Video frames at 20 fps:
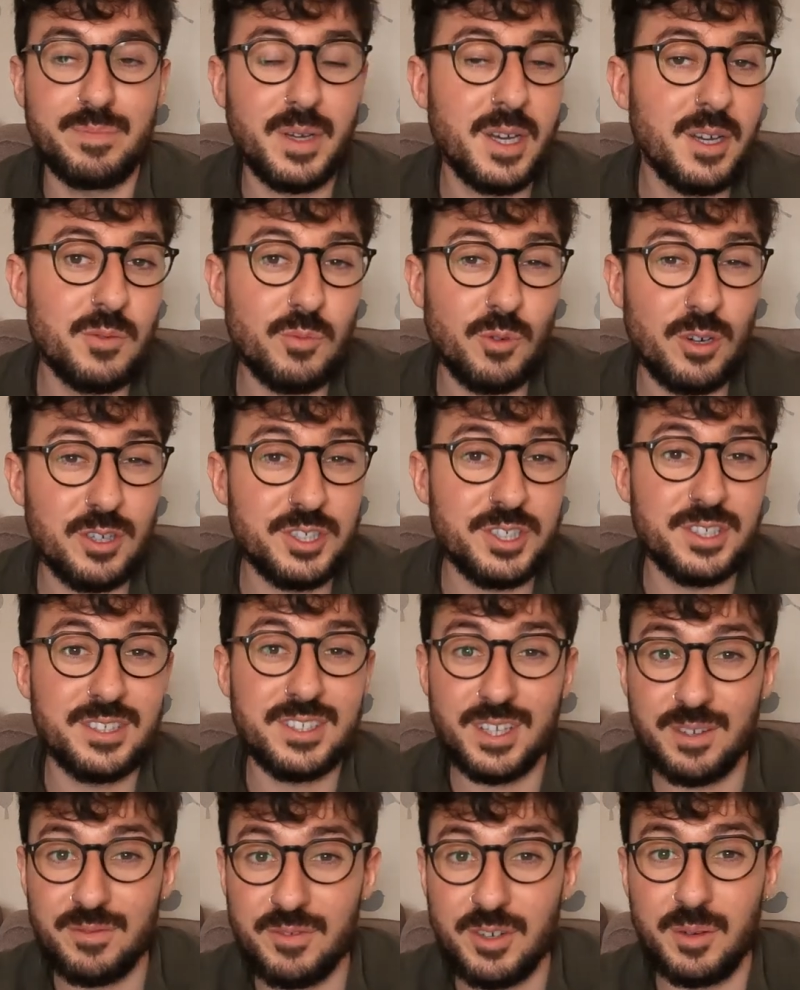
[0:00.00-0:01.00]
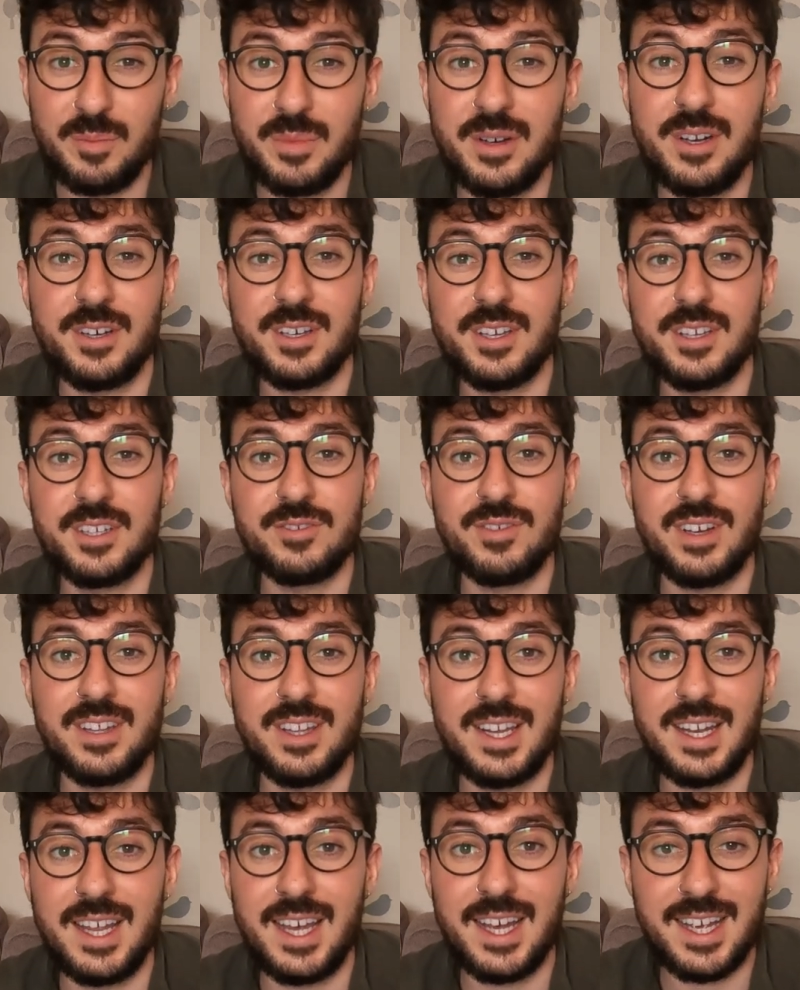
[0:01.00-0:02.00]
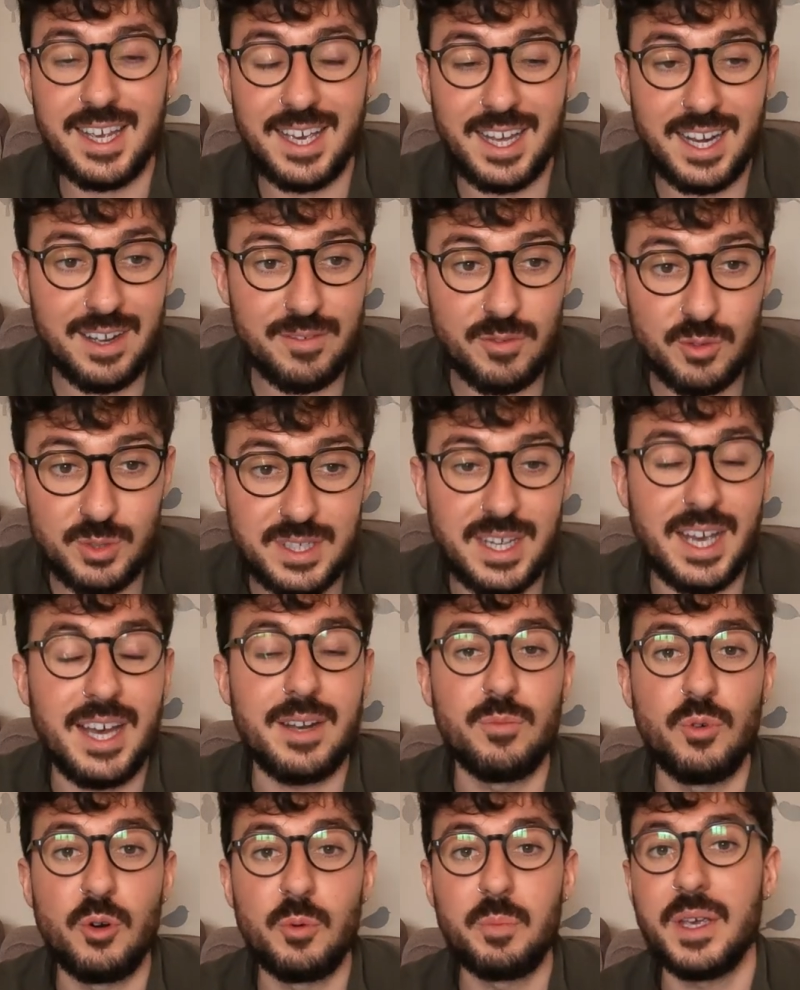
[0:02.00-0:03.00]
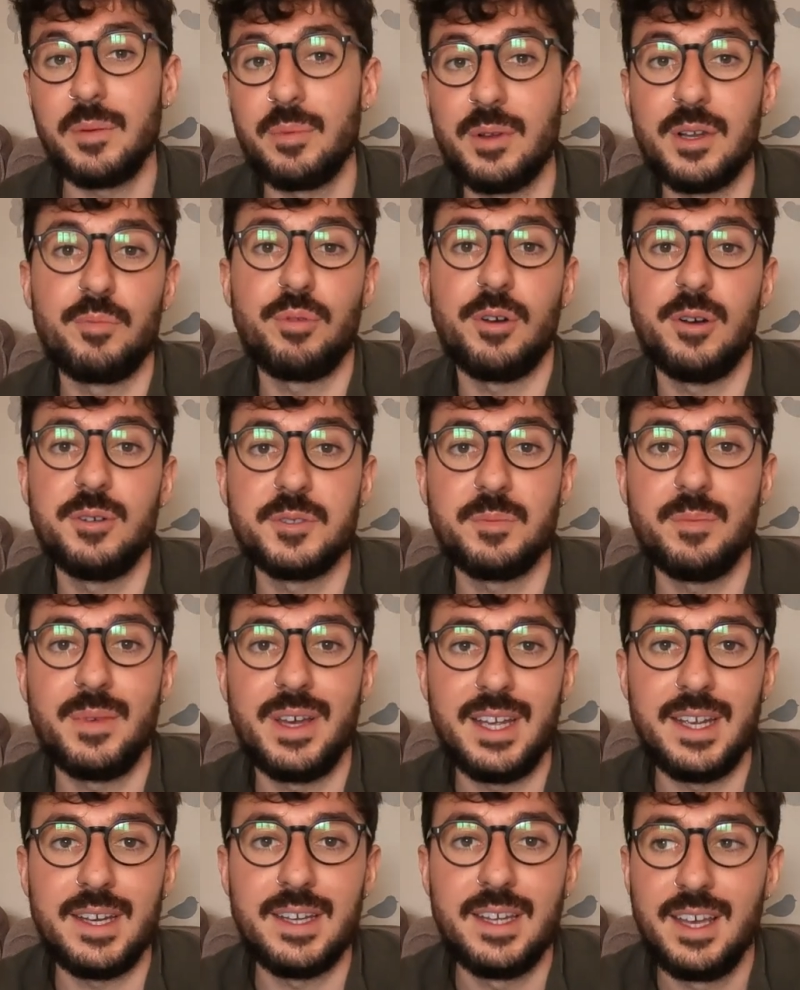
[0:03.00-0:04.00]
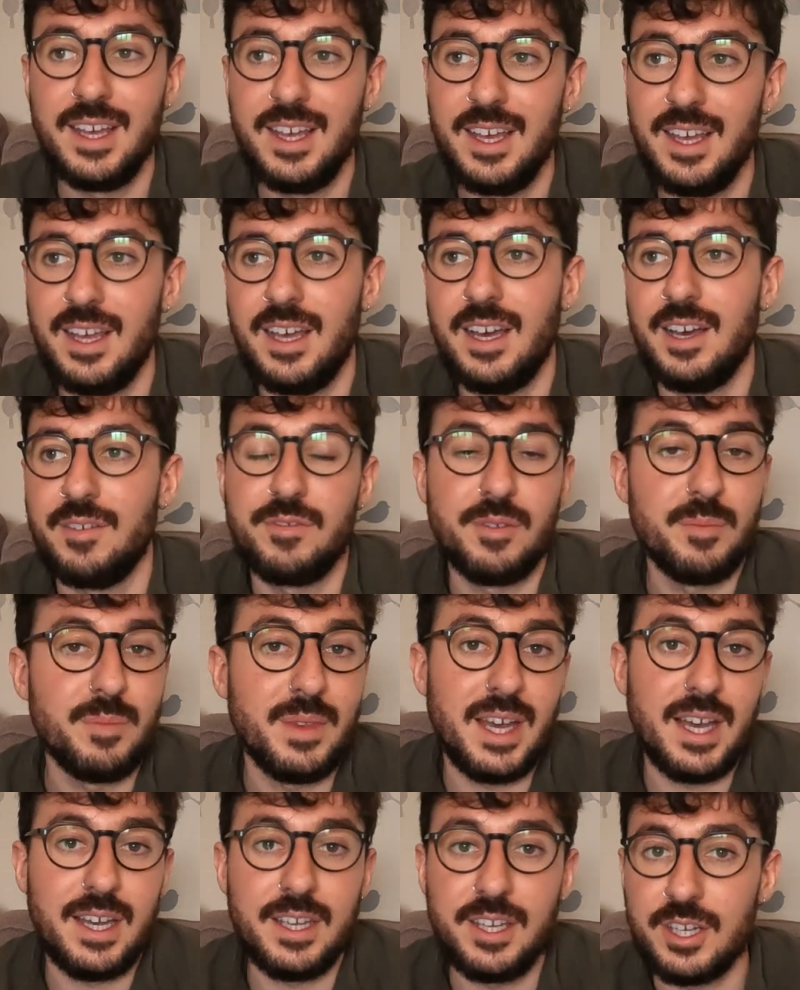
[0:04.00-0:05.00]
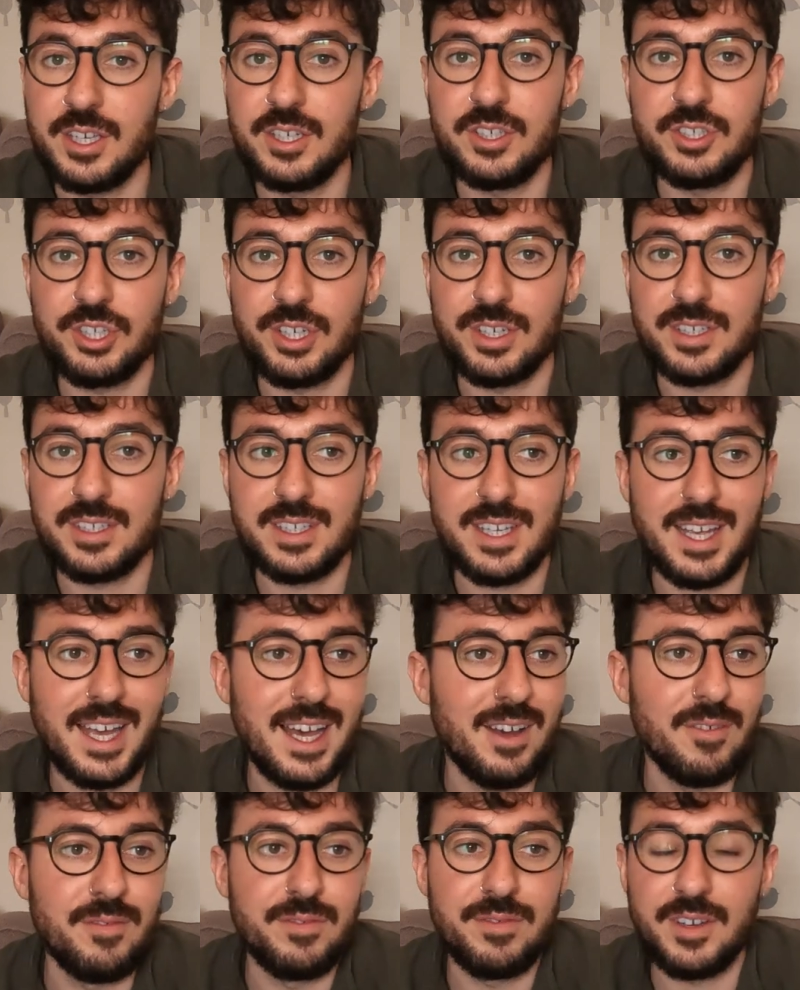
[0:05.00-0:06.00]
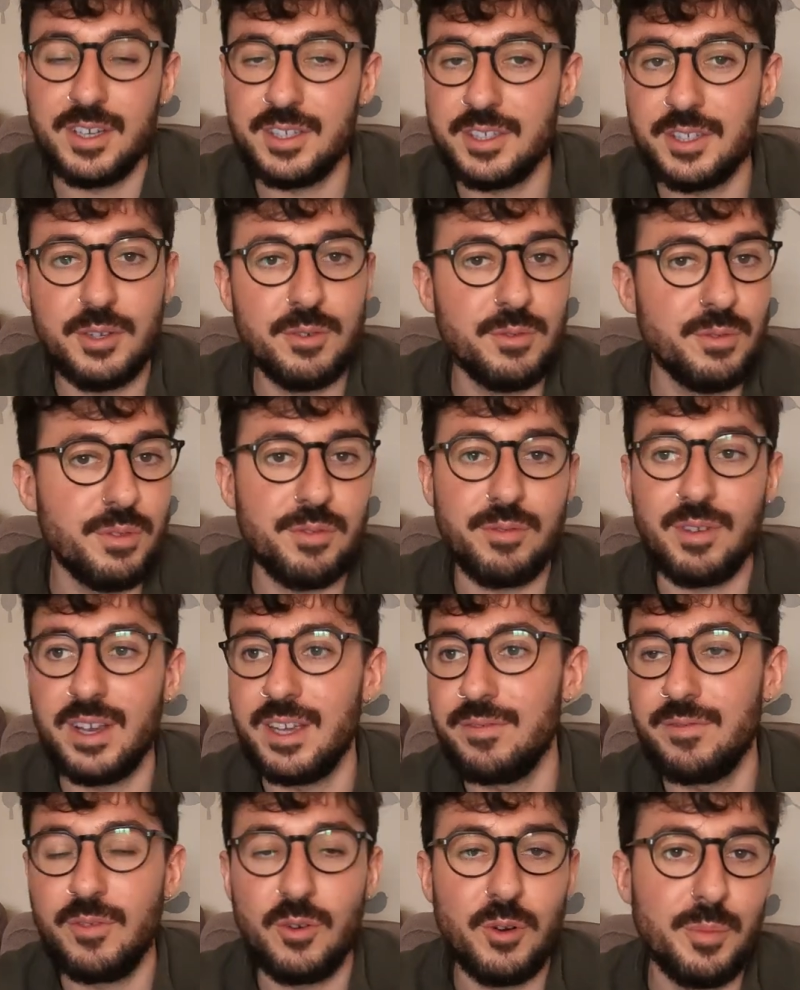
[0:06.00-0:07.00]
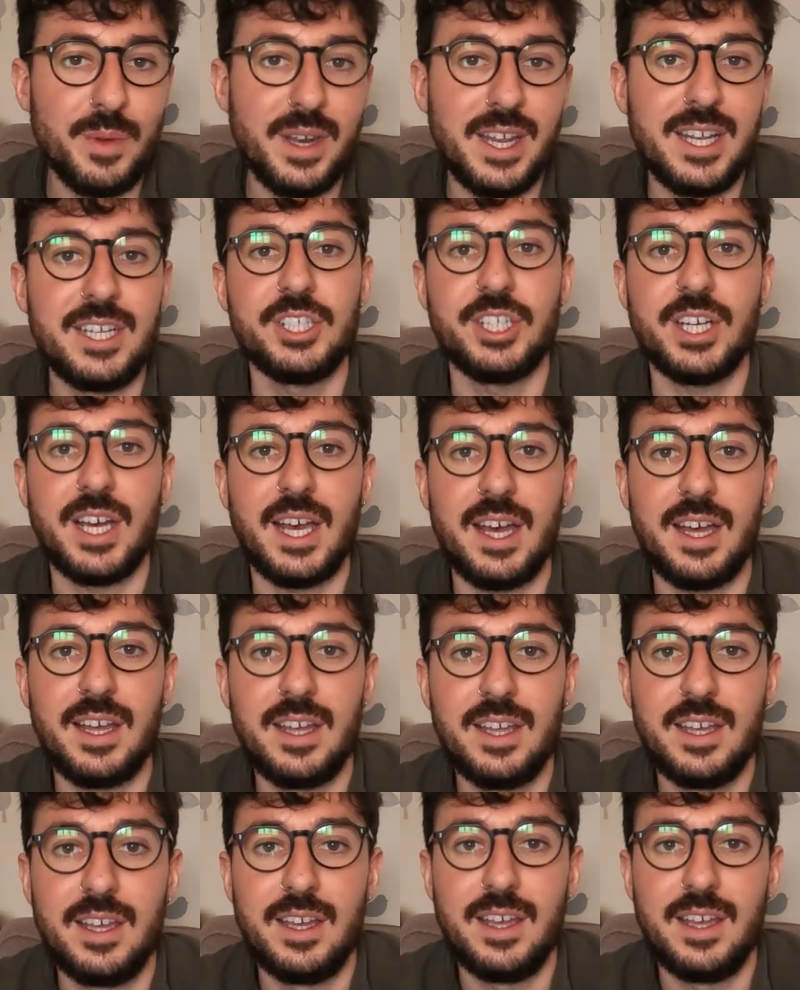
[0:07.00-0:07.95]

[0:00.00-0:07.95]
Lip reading: bird watchers that have got binoculars around their neck. And I've also had more people approach me. And from that, you can just have a 2-3-4 minute chat.